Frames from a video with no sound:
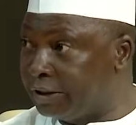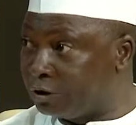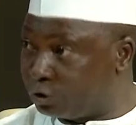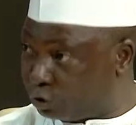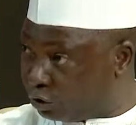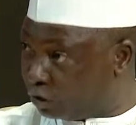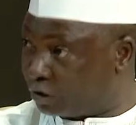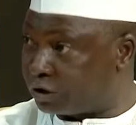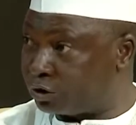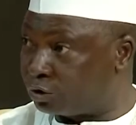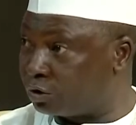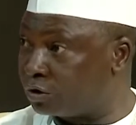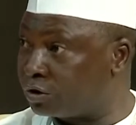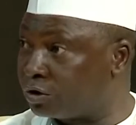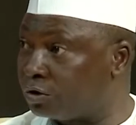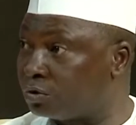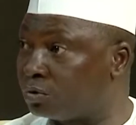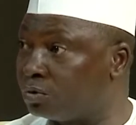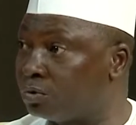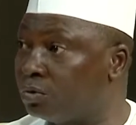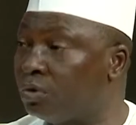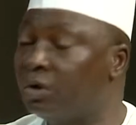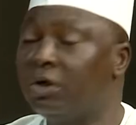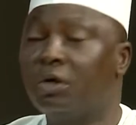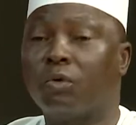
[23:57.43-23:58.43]

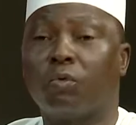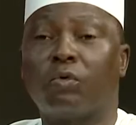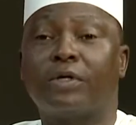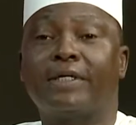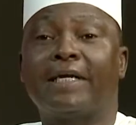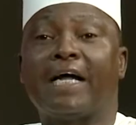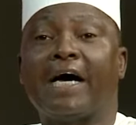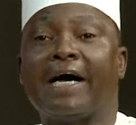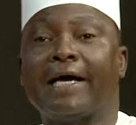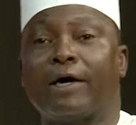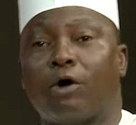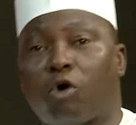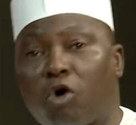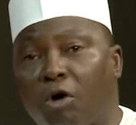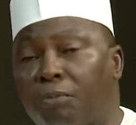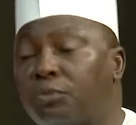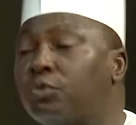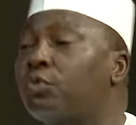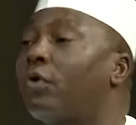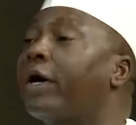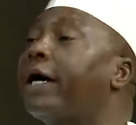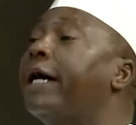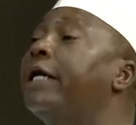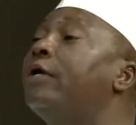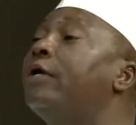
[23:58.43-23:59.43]
2022, when I hope to hand